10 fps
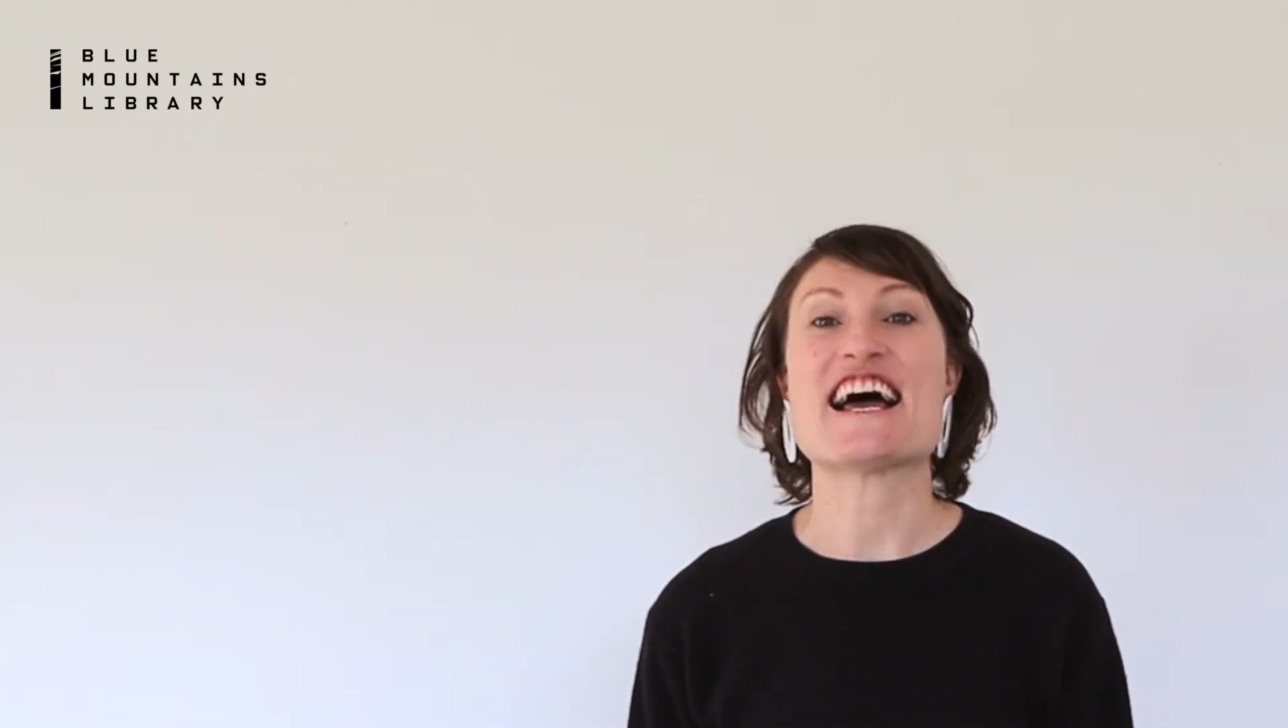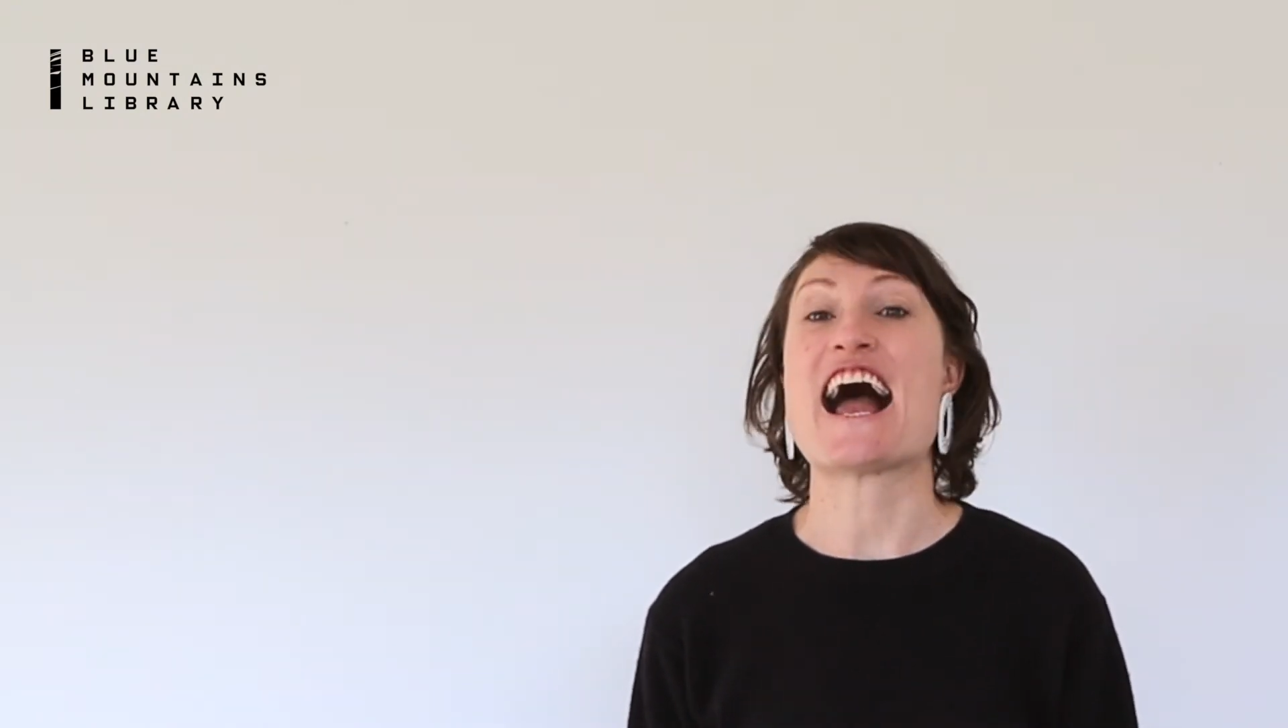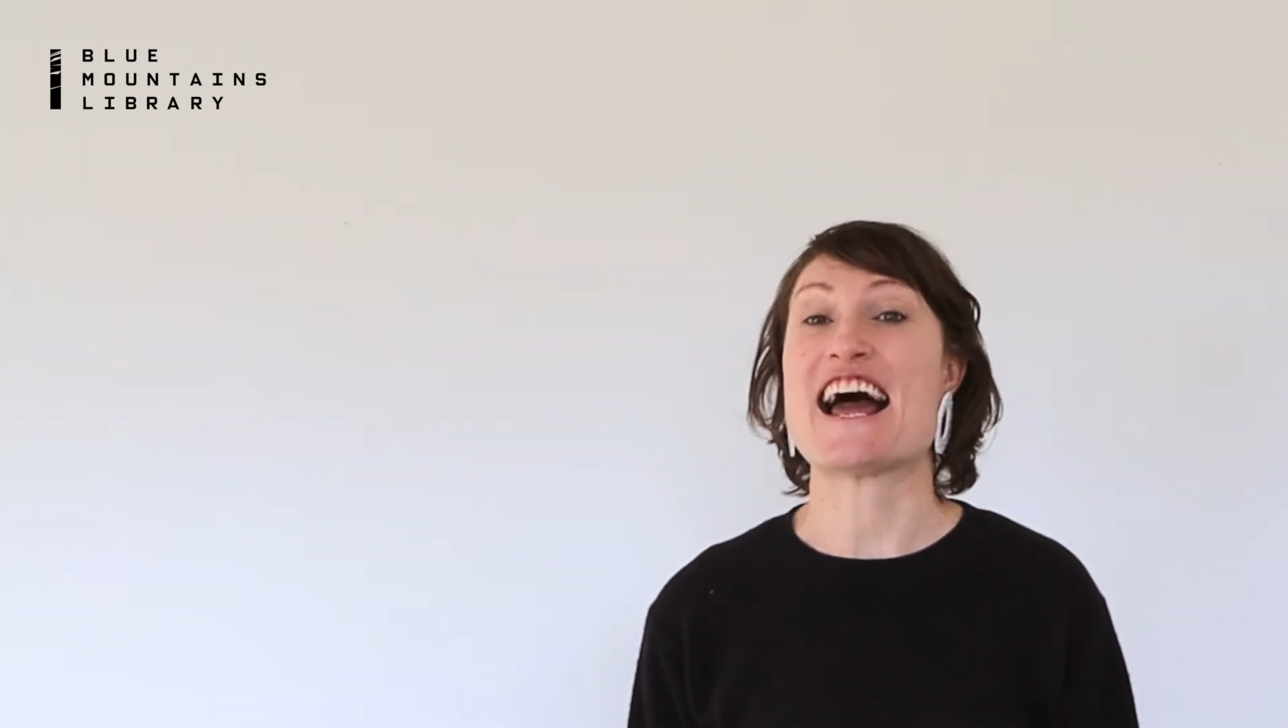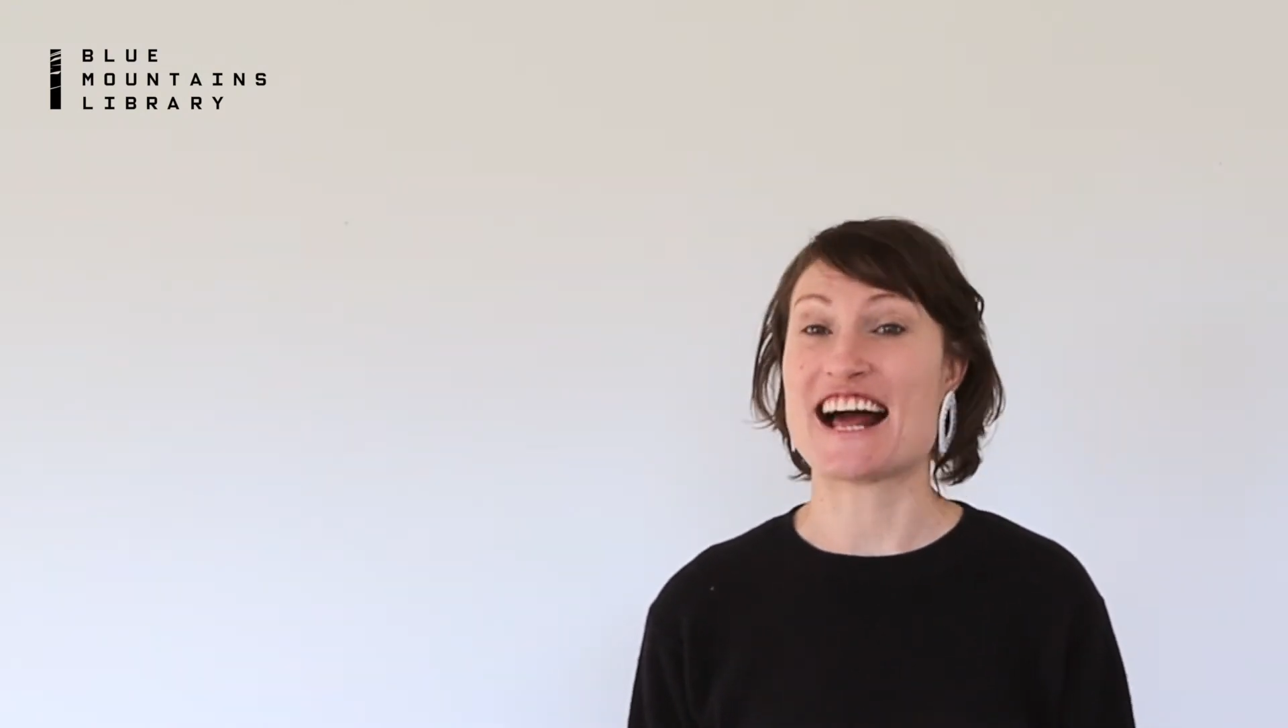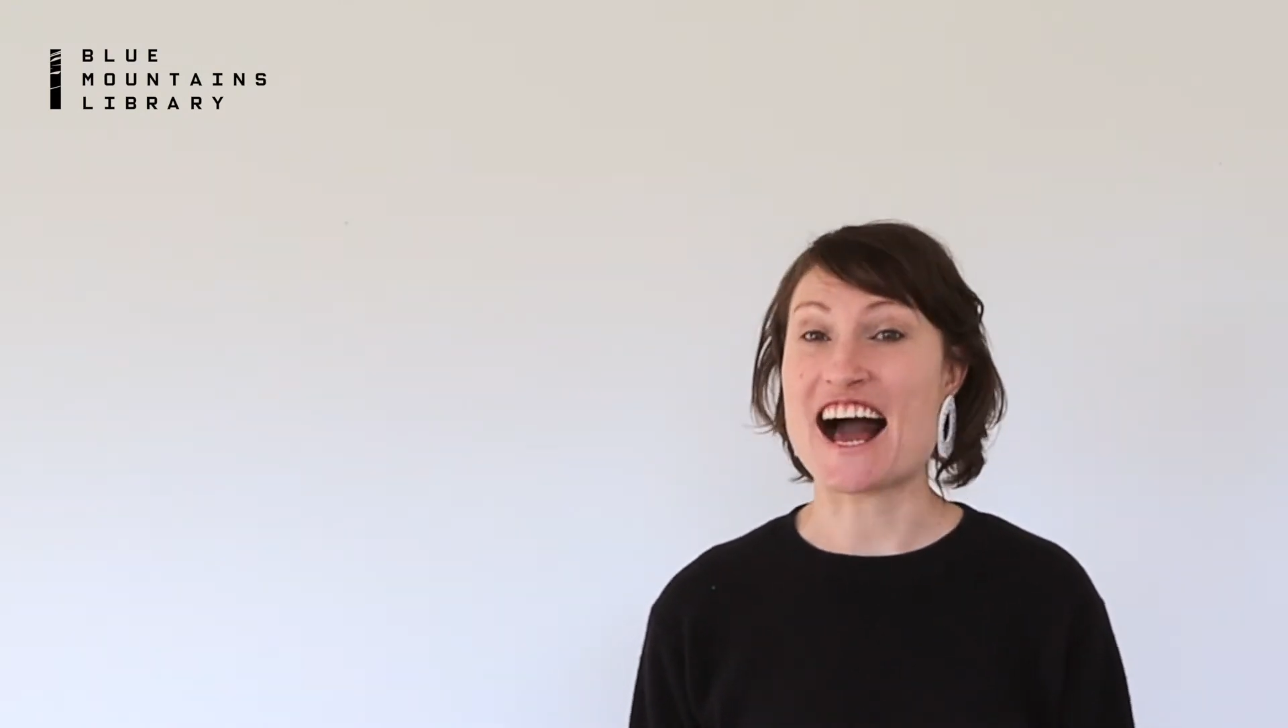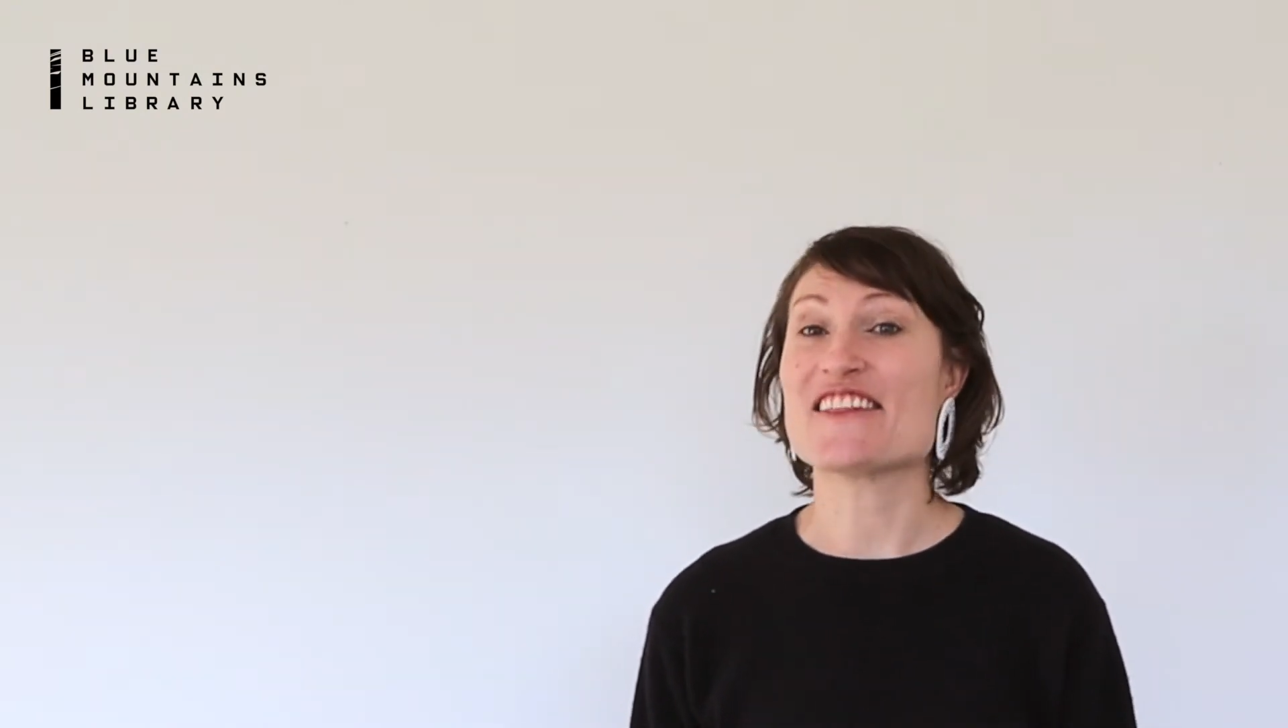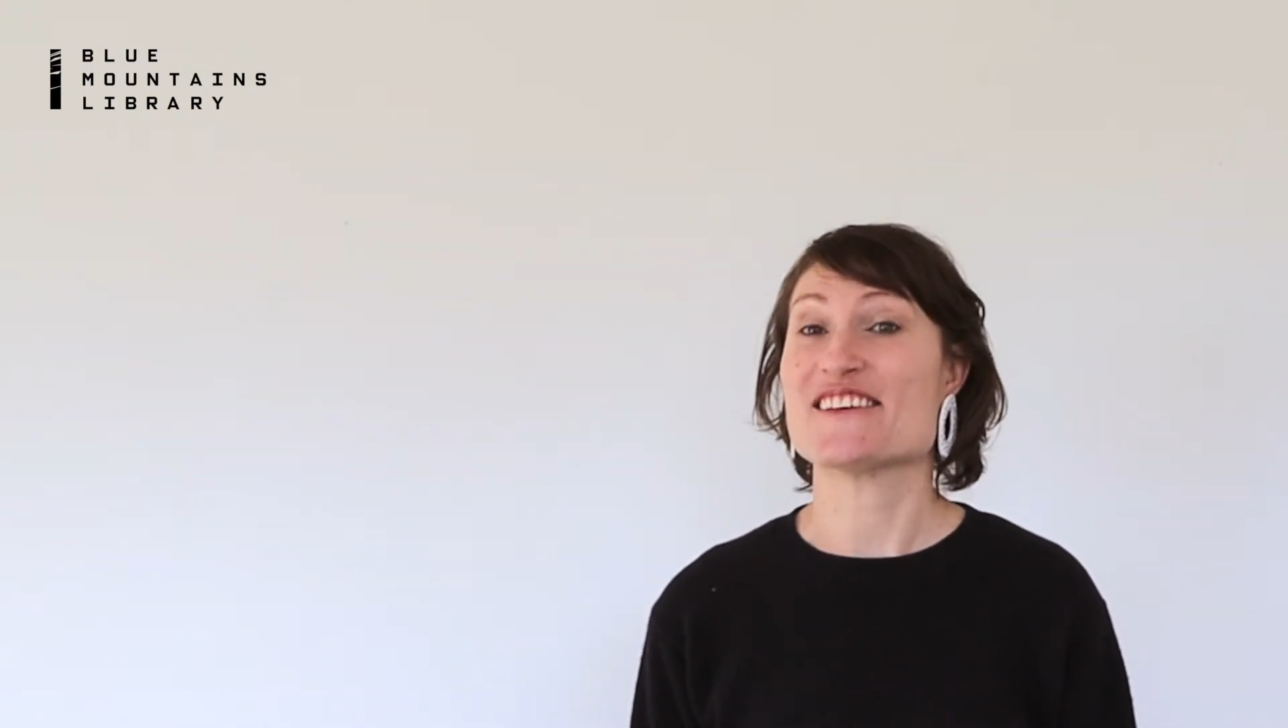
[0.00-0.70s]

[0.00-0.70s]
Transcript: and other